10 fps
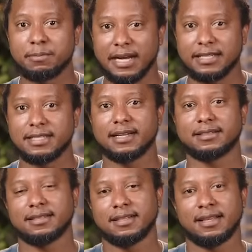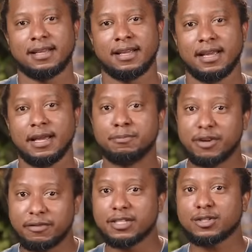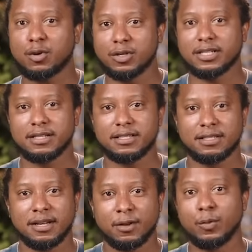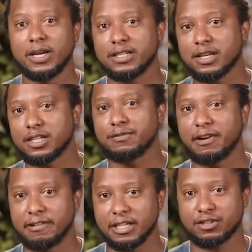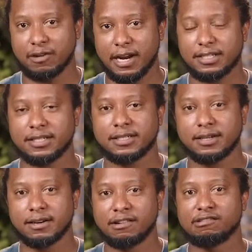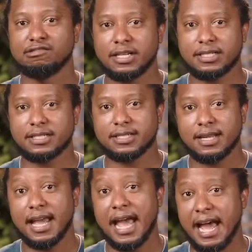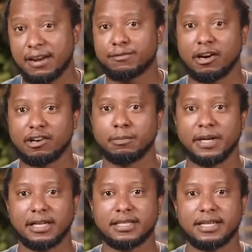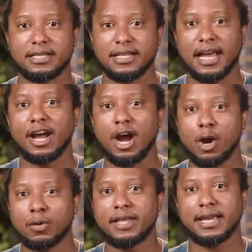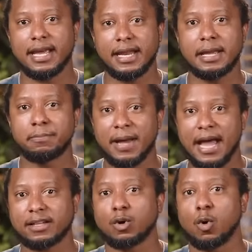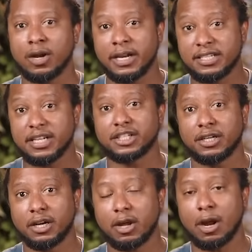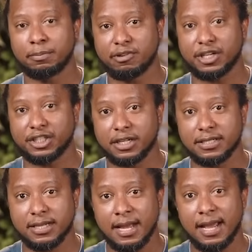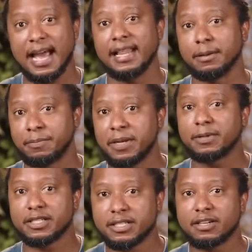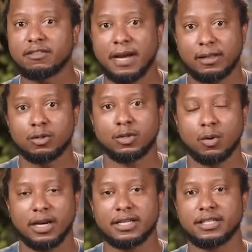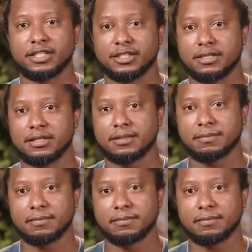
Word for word: mindset. In previous courses, we discussed various threats, risks, and vulnerabilities and how they can impact organizational operations and the people served by those organizations.